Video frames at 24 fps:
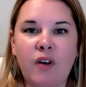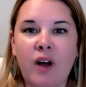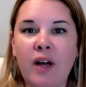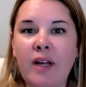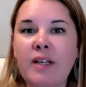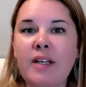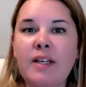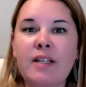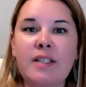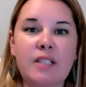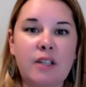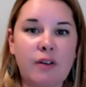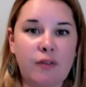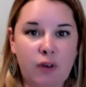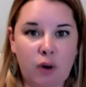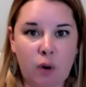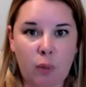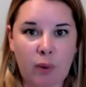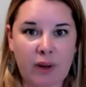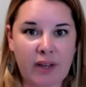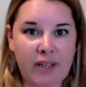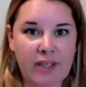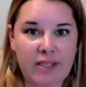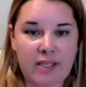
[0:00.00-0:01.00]
finding different
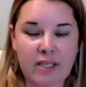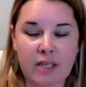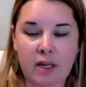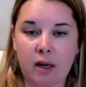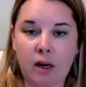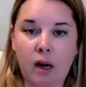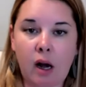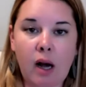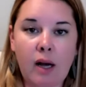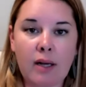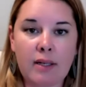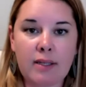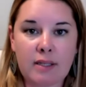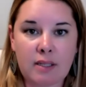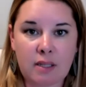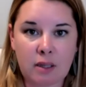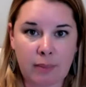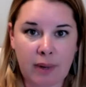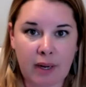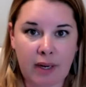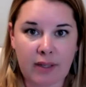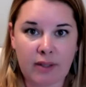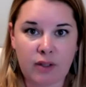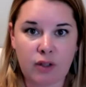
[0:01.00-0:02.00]
ways to
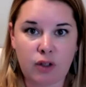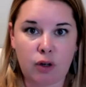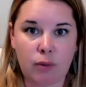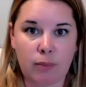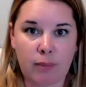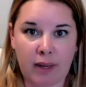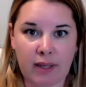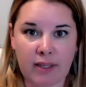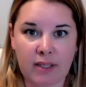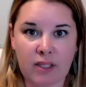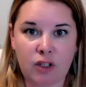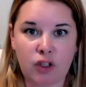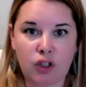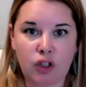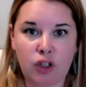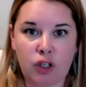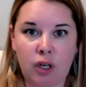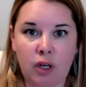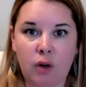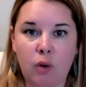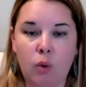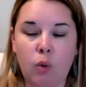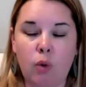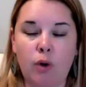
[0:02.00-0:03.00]
customize your
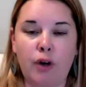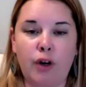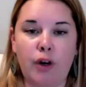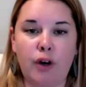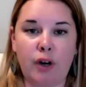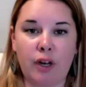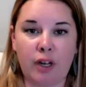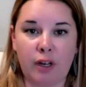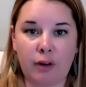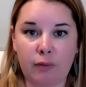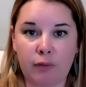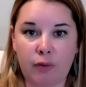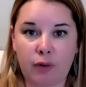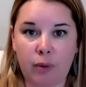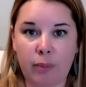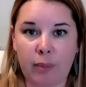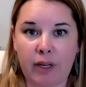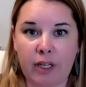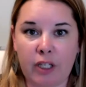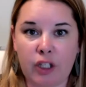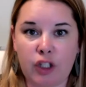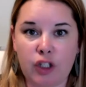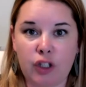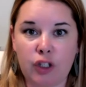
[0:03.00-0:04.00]
messaging or your
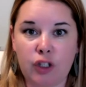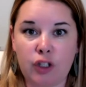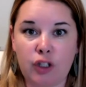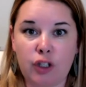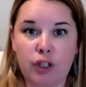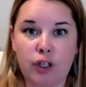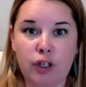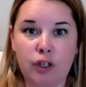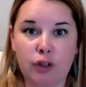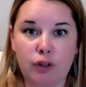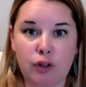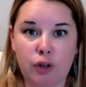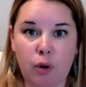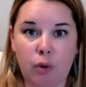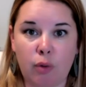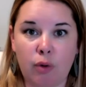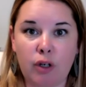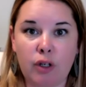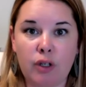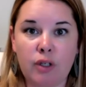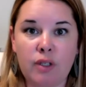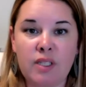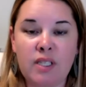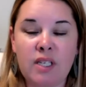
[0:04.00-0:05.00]
information to your
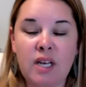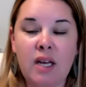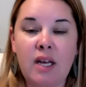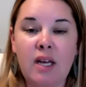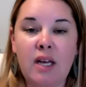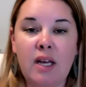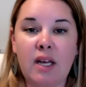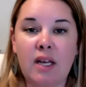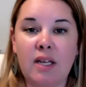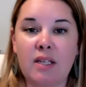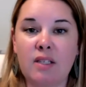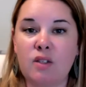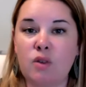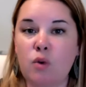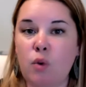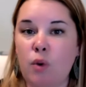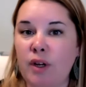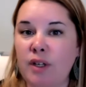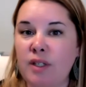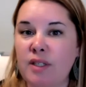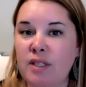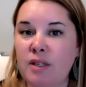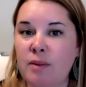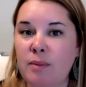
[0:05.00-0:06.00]
donors is
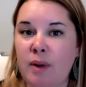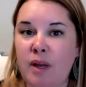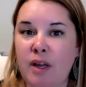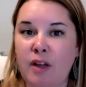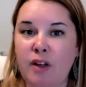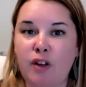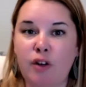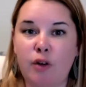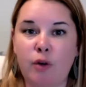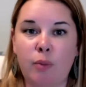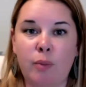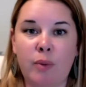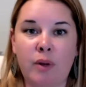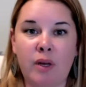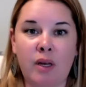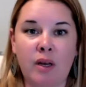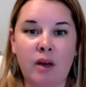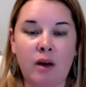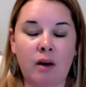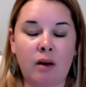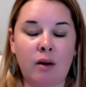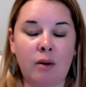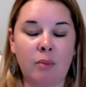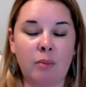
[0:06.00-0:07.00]
going to make you be
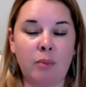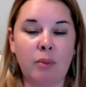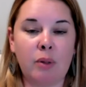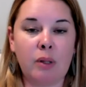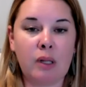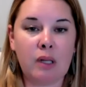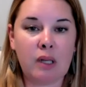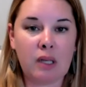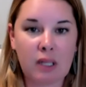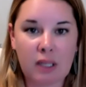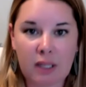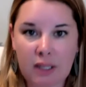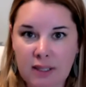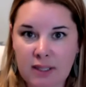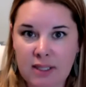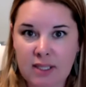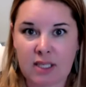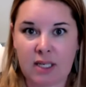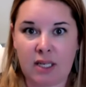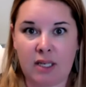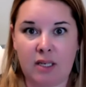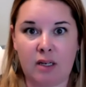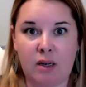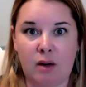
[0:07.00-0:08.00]
a complete
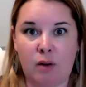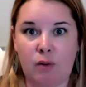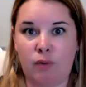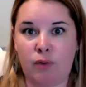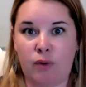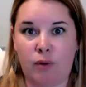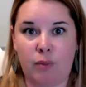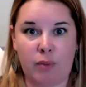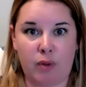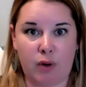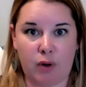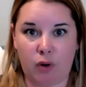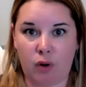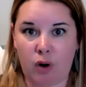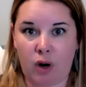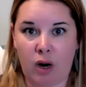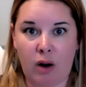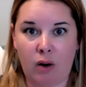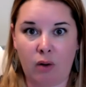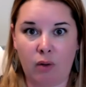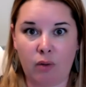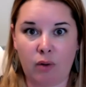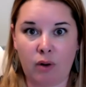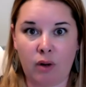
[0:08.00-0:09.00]
standout from the
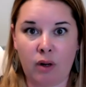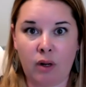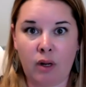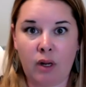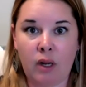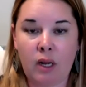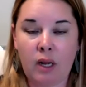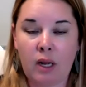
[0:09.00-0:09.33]
crowd.